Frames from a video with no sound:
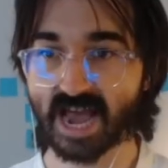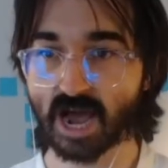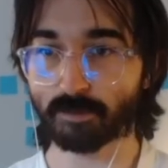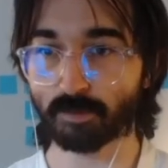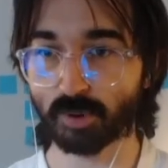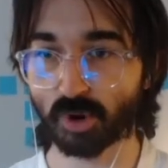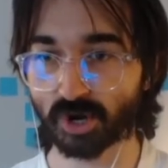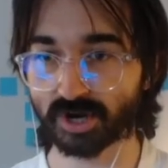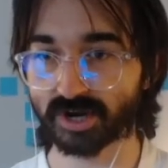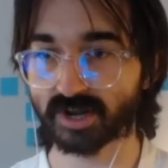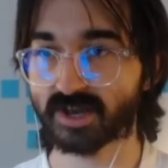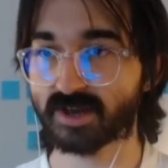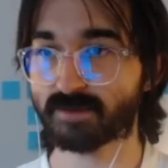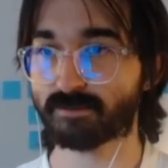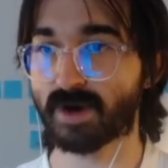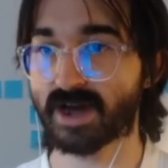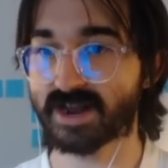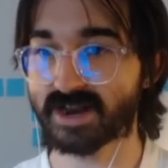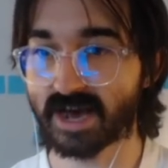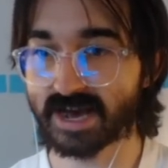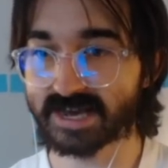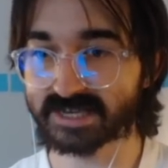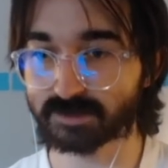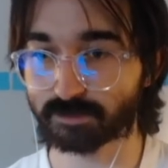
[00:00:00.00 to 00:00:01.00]
put my
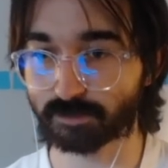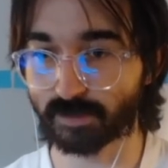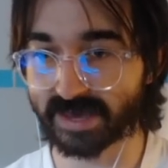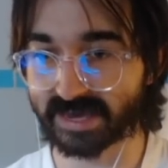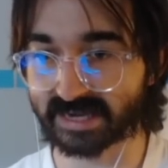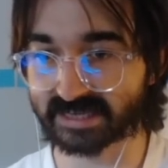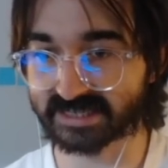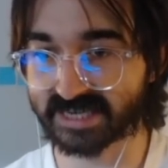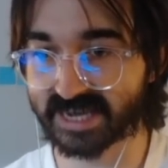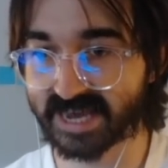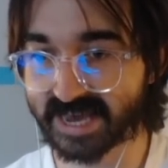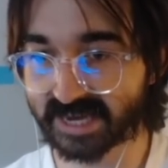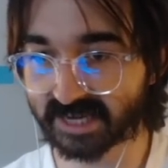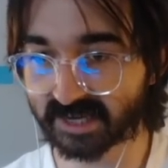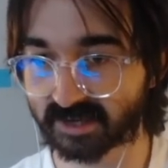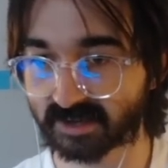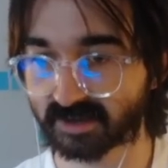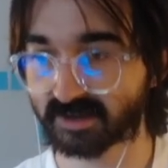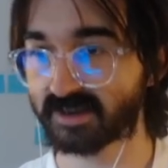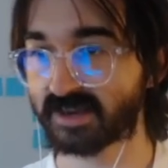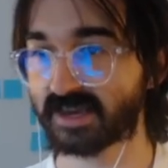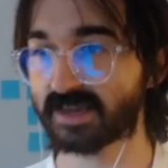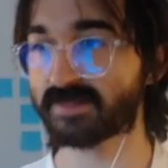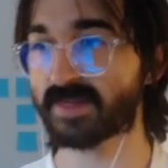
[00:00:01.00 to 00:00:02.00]
nice big tick
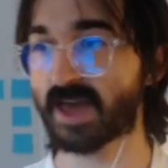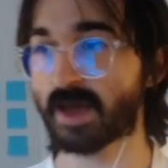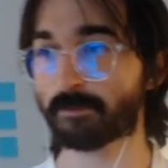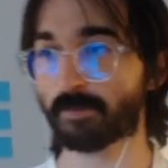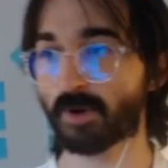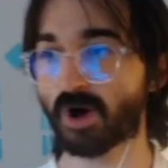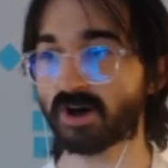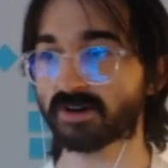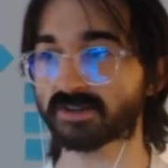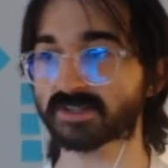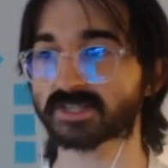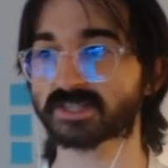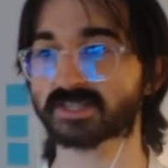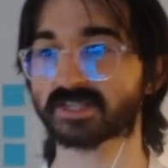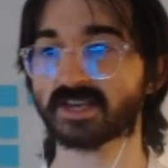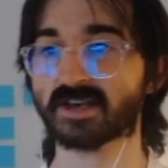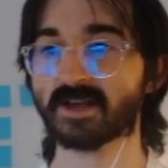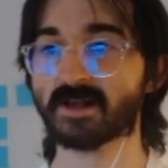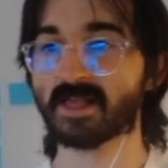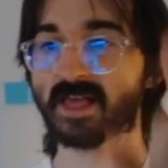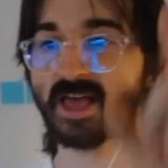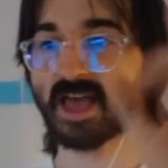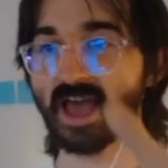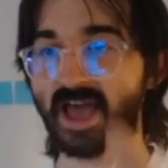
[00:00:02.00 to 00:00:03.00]
in that box
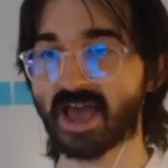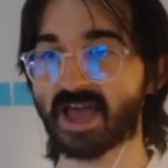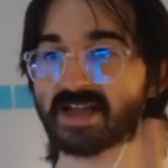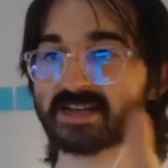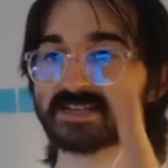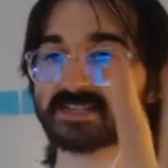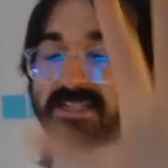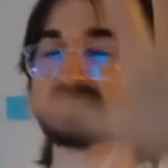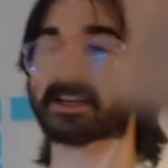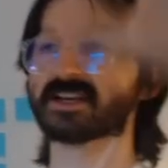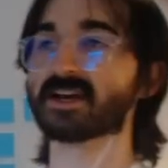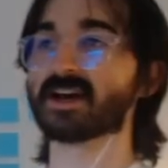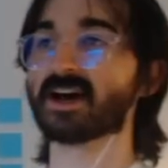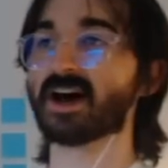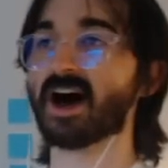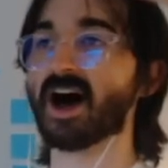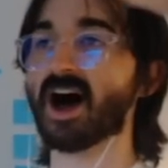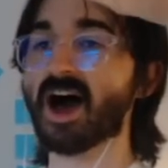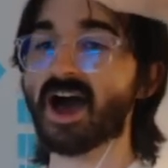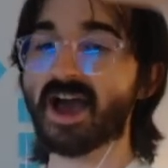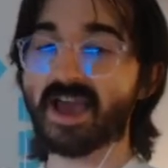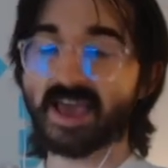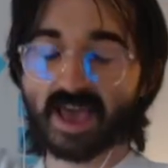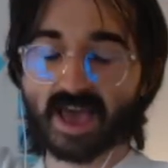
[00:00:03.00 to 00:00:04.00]
and
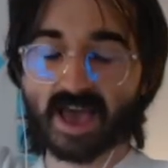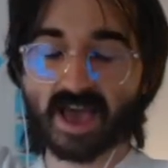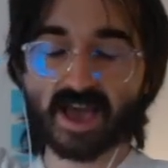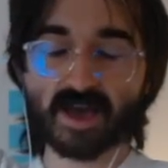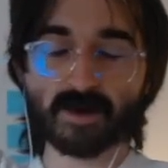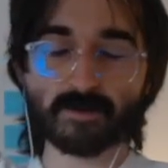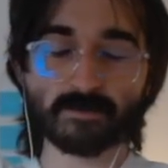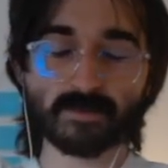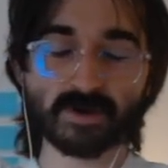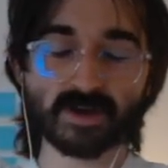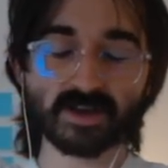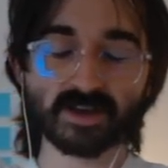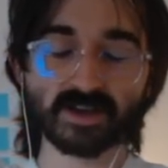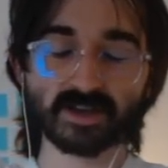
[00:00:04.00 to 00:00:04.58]
I am